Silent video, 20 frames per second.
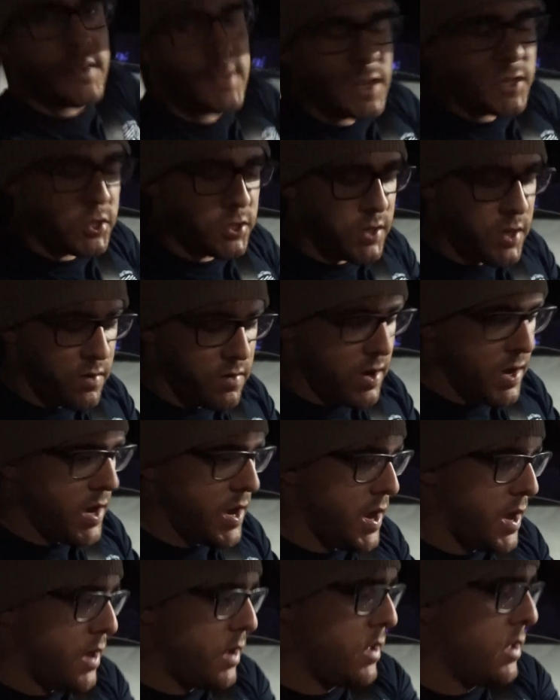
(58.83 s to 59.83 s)
session in right
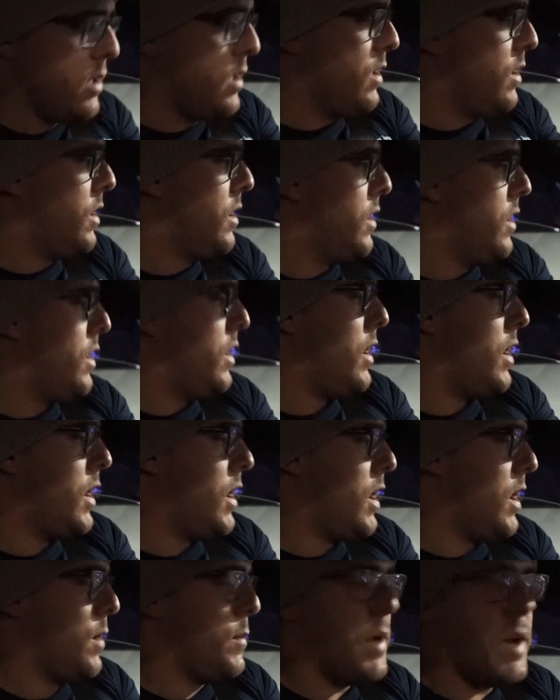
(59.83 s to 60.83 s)
now
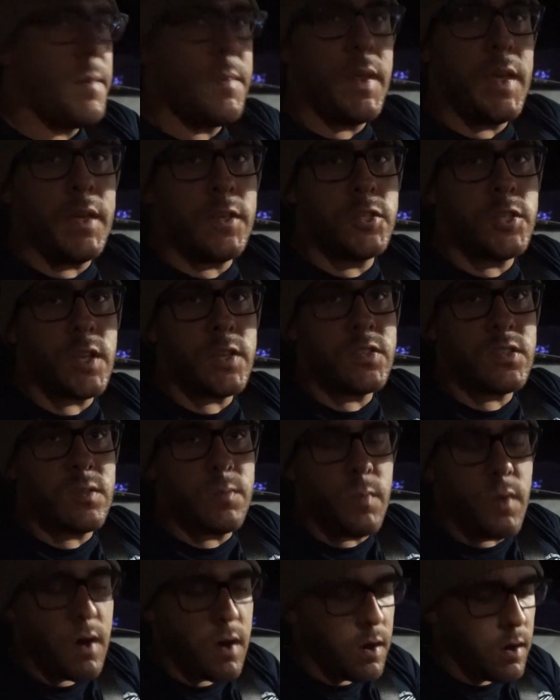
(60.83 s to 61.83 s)
um, and I'm gonna hit chest
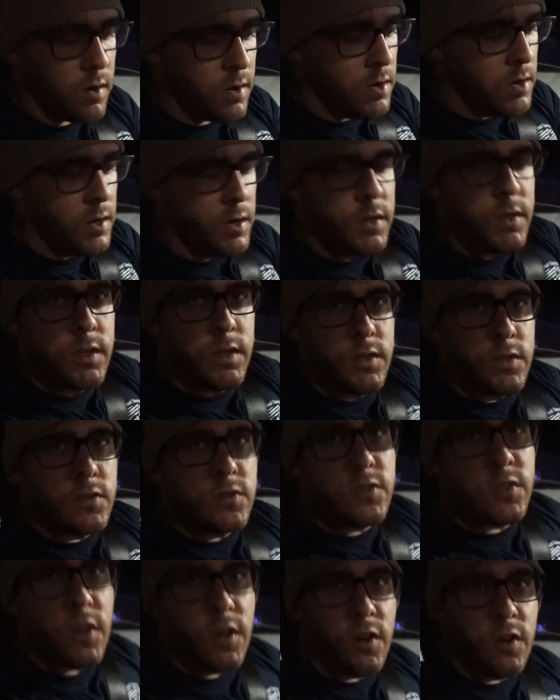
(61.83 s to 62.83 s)
tomorrow.
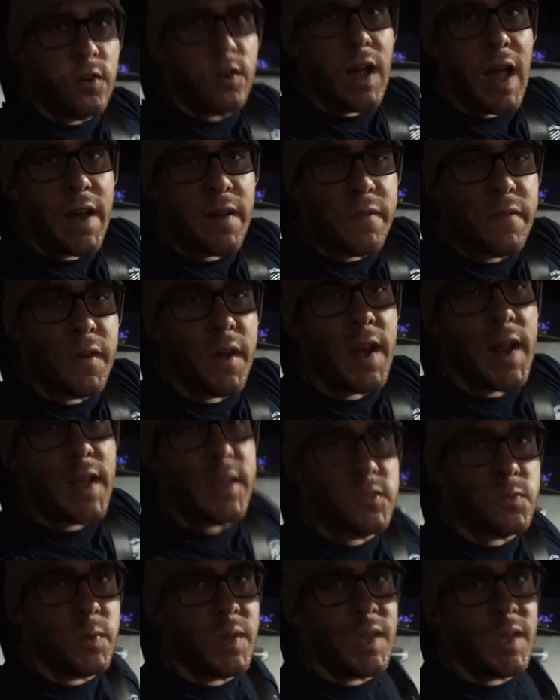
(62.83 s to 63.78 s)
So had a fun ass